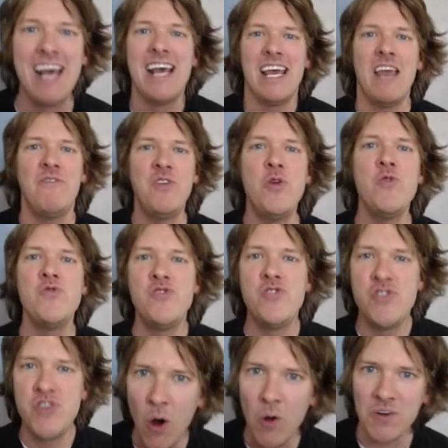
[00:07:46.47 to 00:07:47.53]
If you
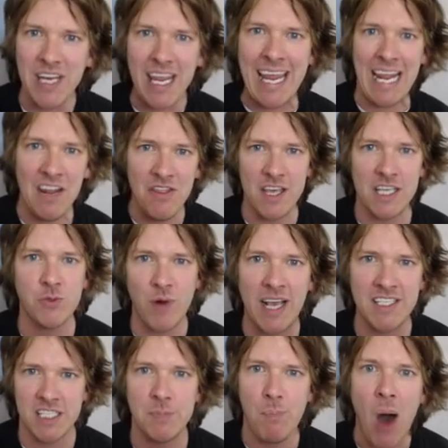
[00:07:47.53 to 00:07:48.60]
don't end this
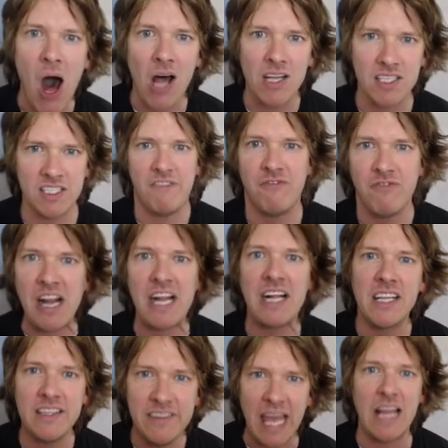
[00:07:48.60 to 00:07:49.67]
racist policy,
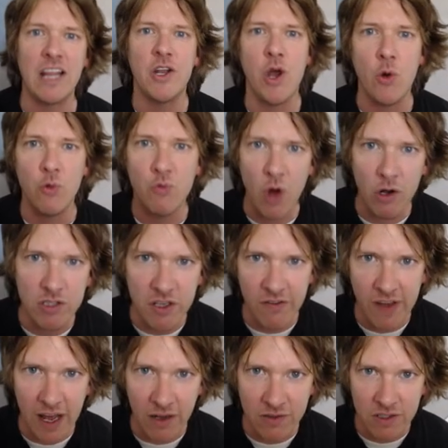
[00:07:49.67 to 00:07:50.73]
Franklin Delano
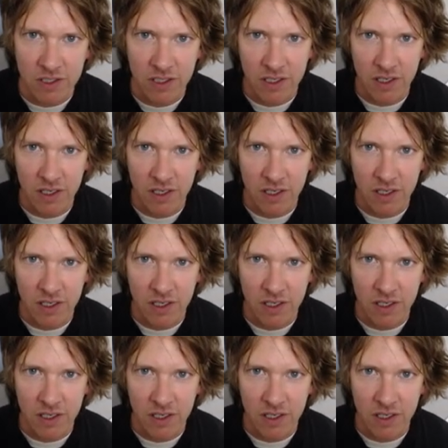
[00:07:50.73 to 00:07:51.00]
Roosevelt,